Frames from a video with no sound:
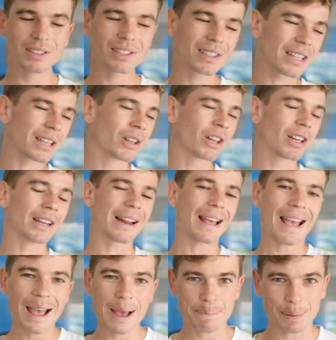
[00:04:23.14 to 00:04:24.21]
Still an
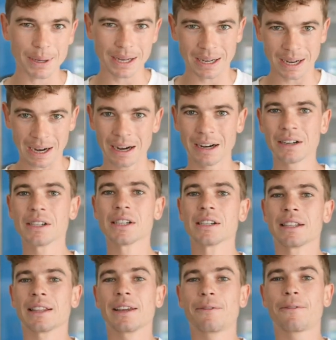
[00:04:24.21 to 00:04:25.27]
epic car.
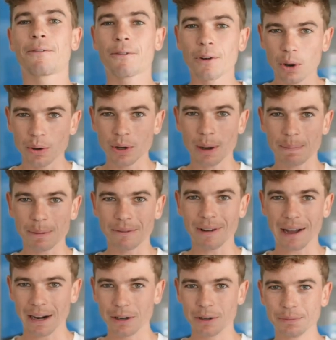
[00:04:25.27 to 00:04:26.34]
They've flown up in
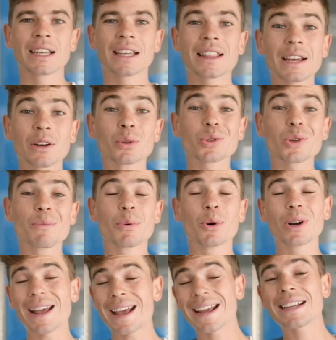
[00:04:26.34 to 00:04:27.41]
value. He then also
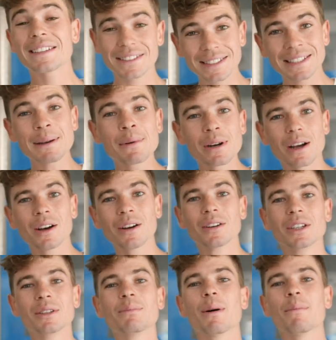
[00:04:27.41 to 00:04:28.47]
bought a
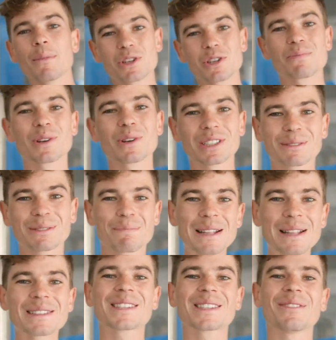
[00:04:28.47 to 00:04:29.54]
similar but much more
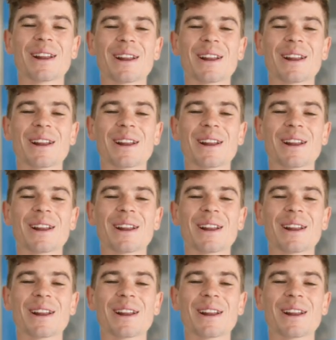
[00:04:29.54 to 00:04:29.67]
expensive